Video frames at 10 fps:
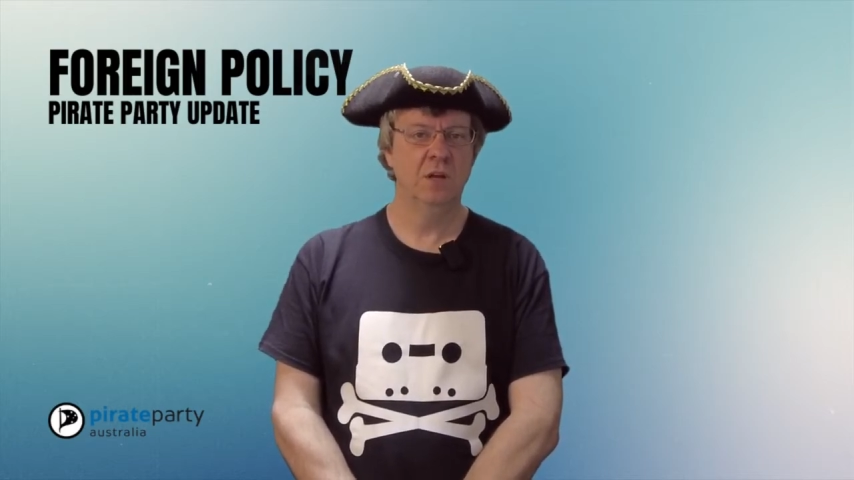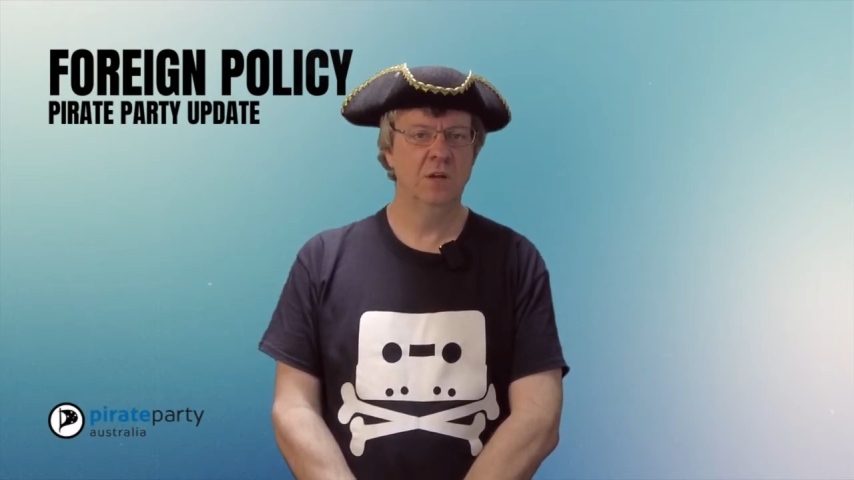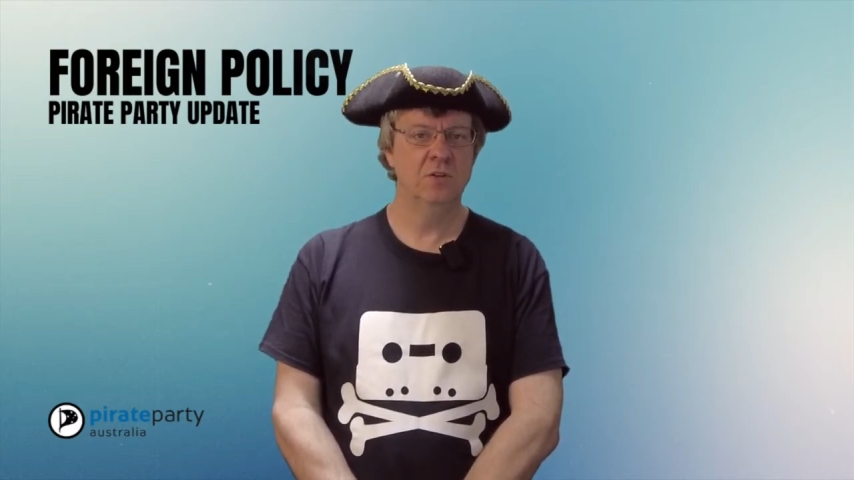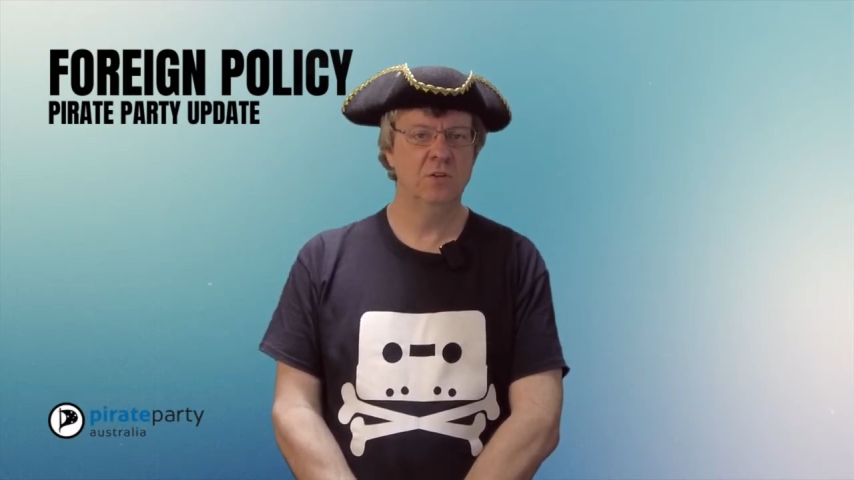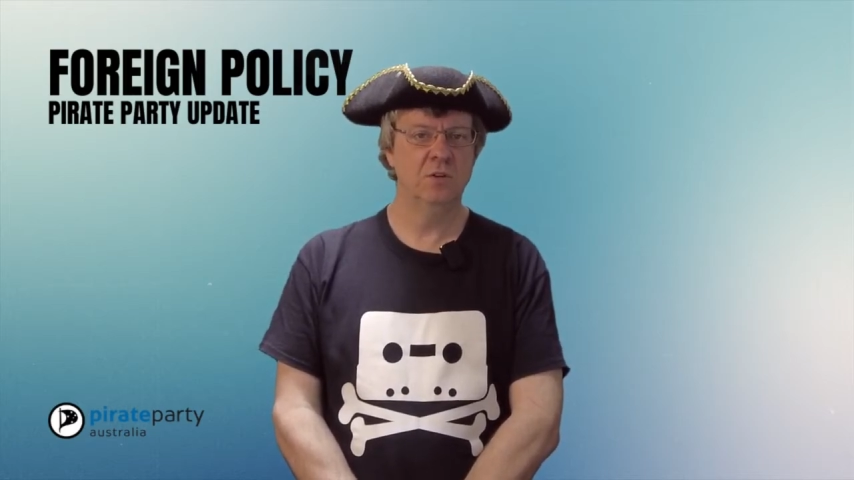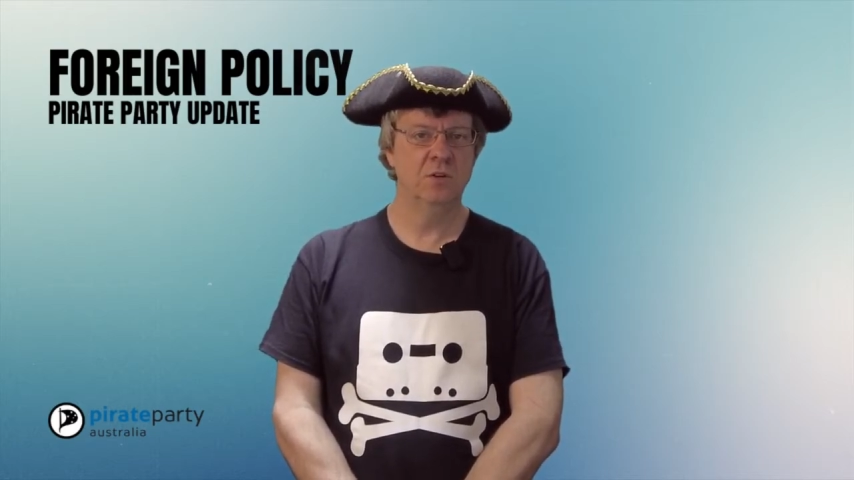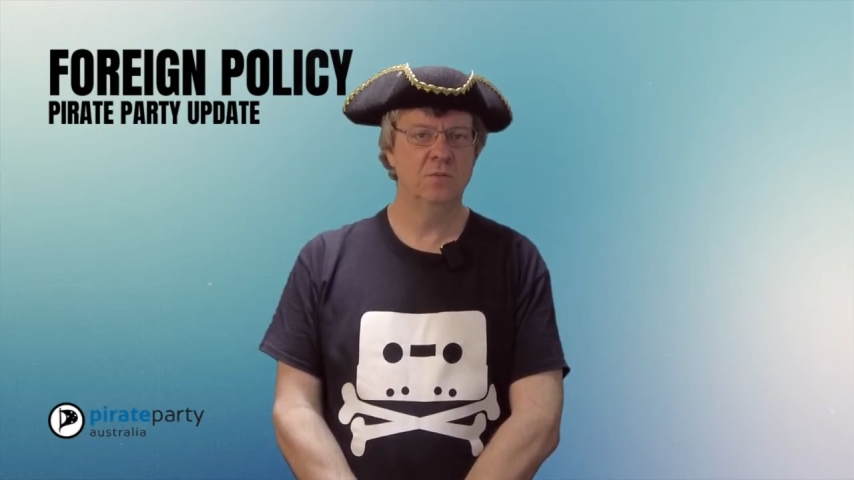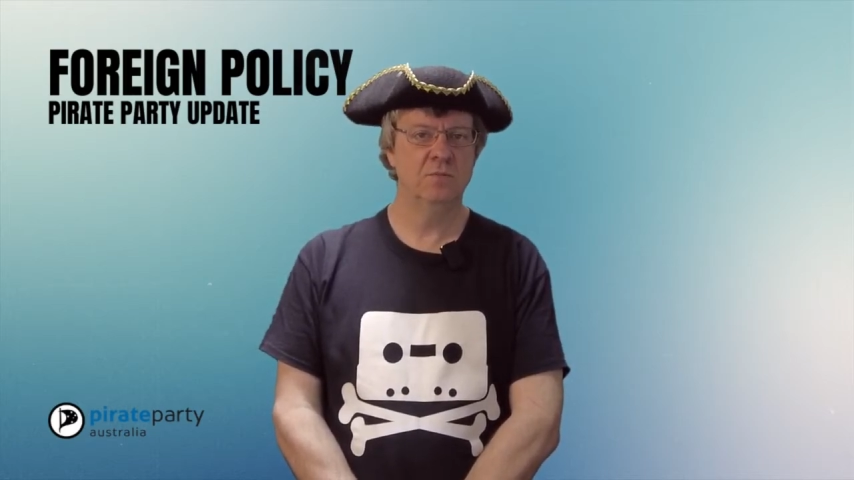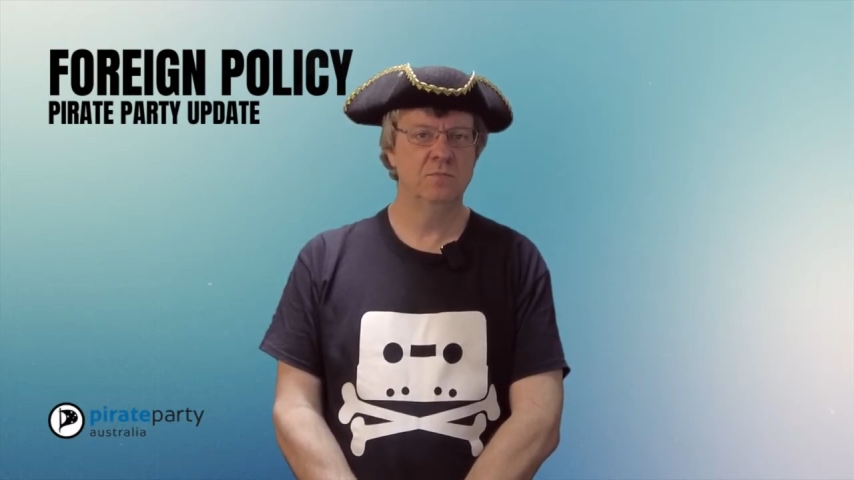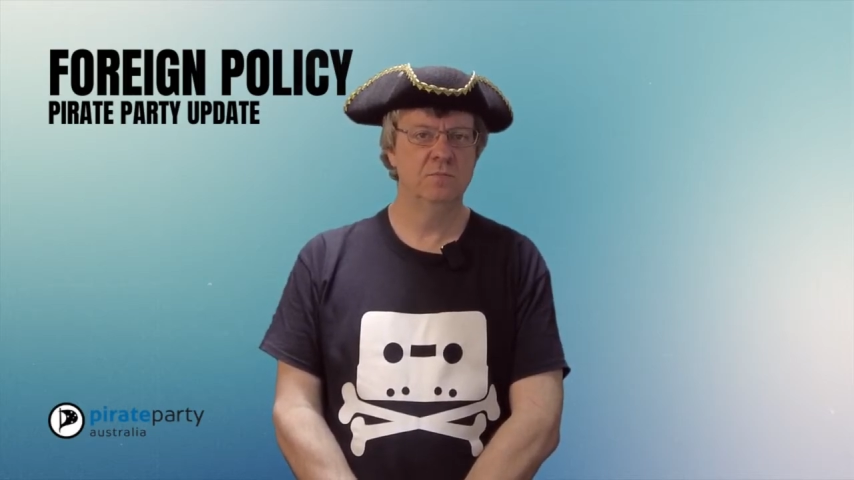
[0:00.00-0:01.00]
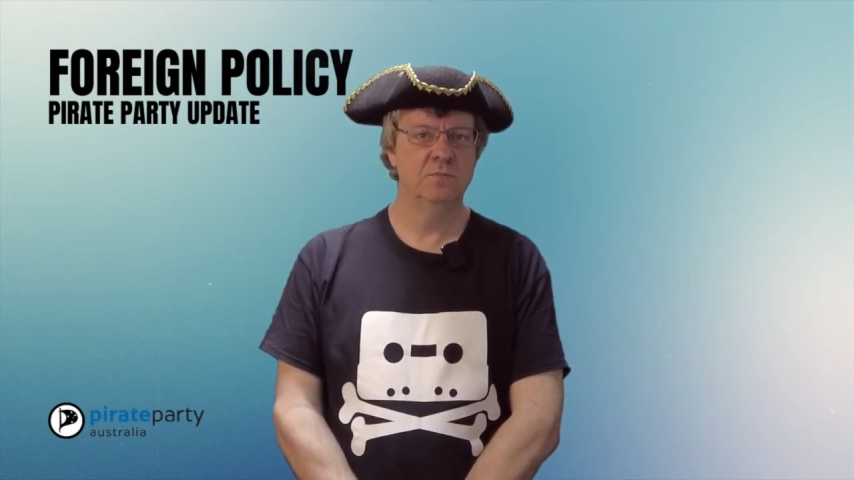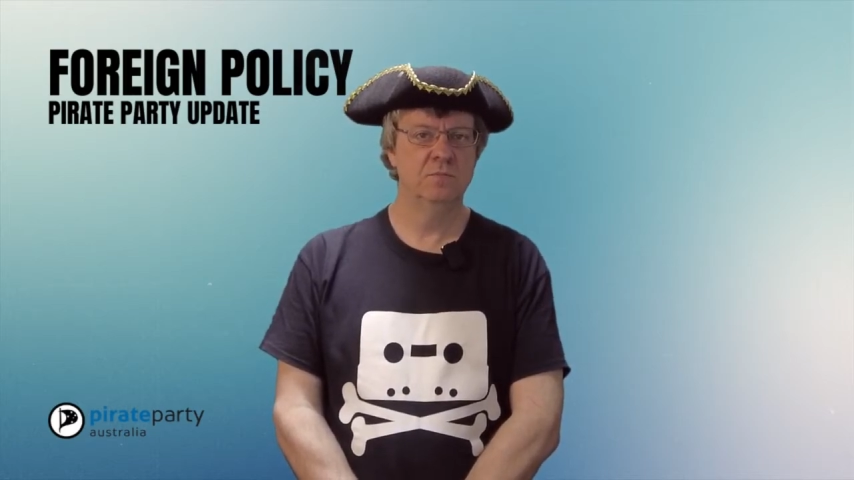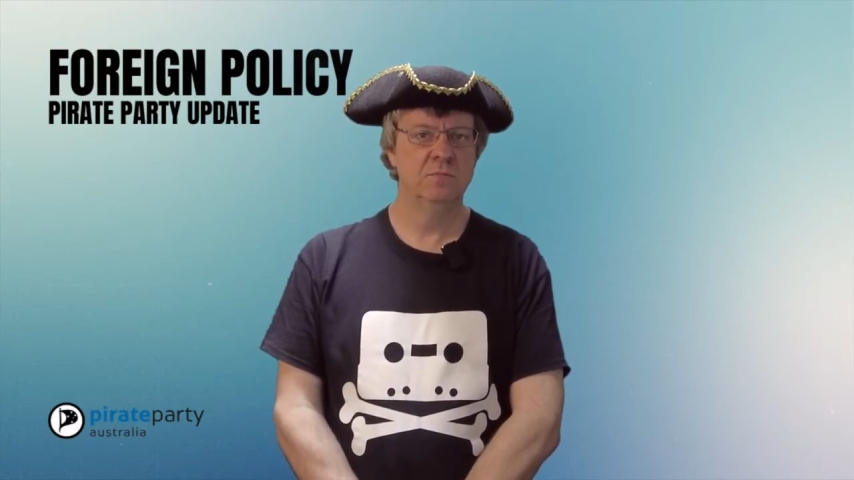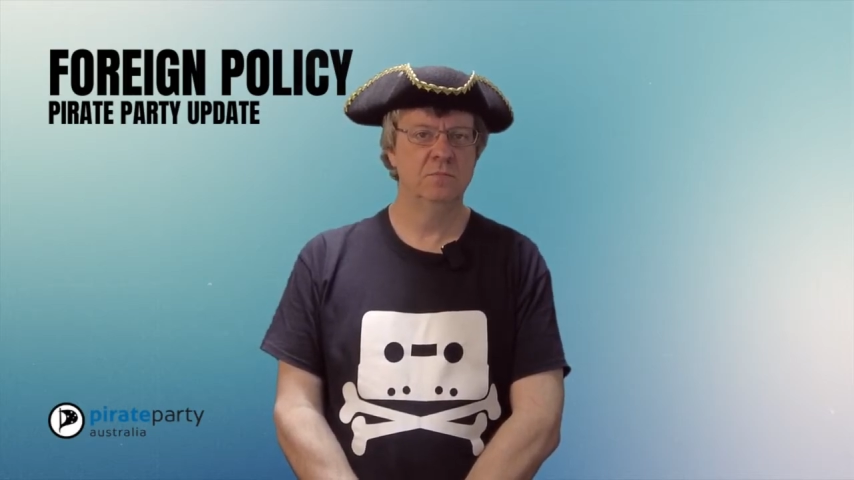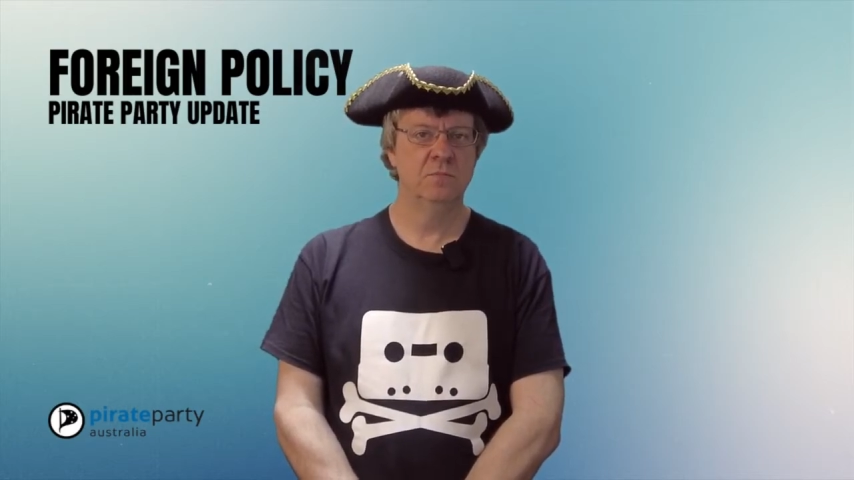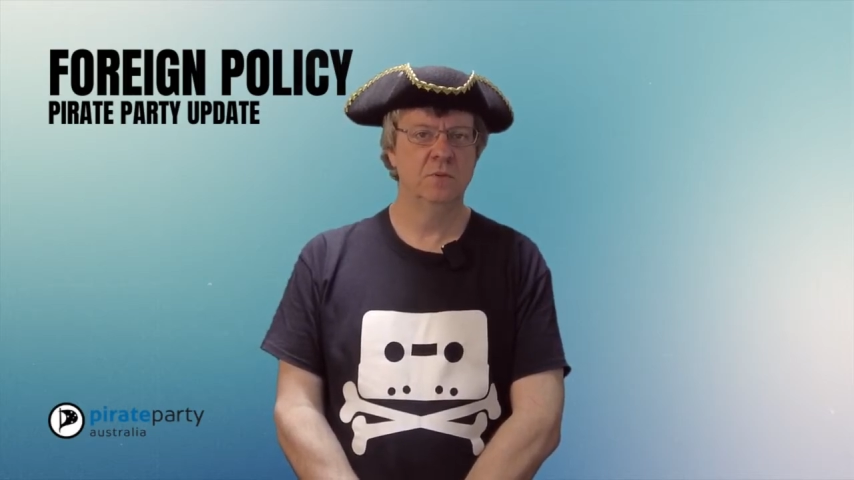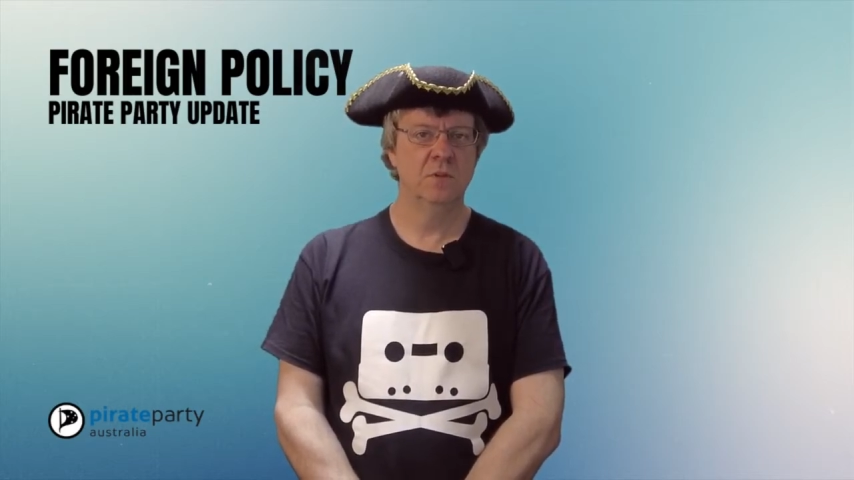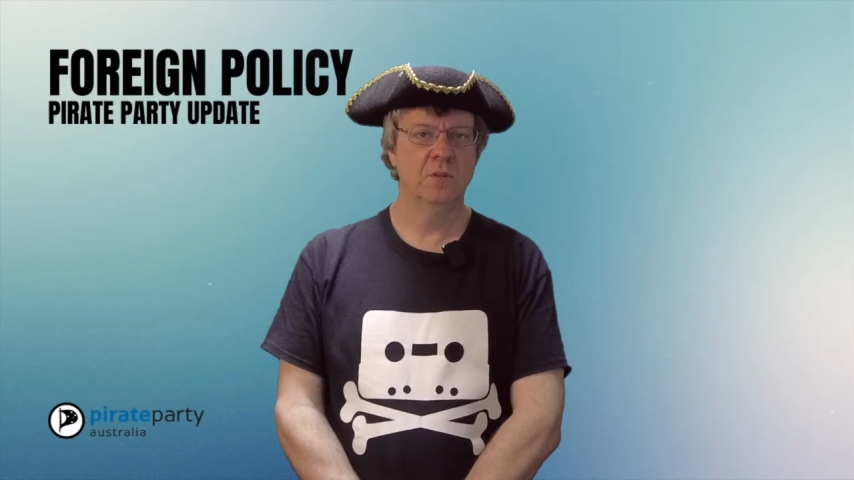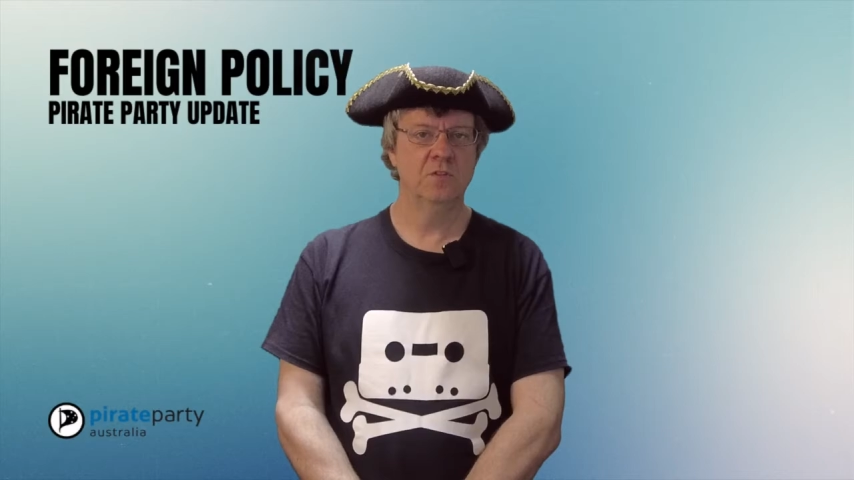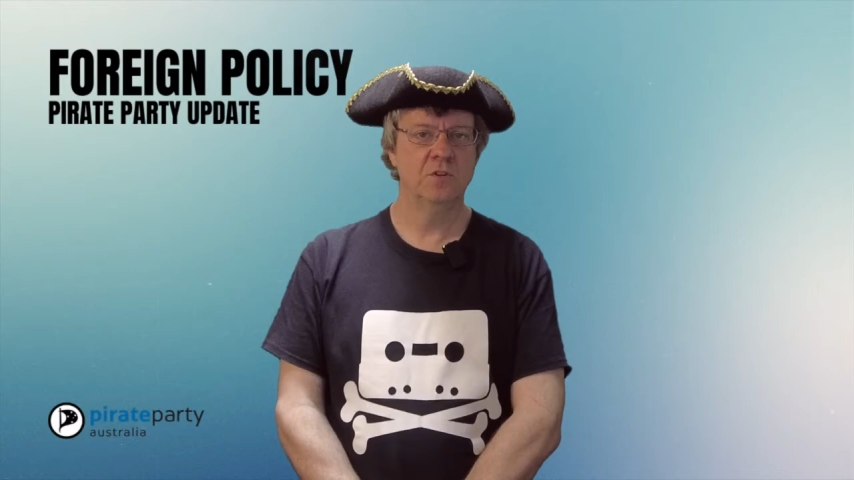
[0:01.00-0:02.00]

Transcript: And you know, there's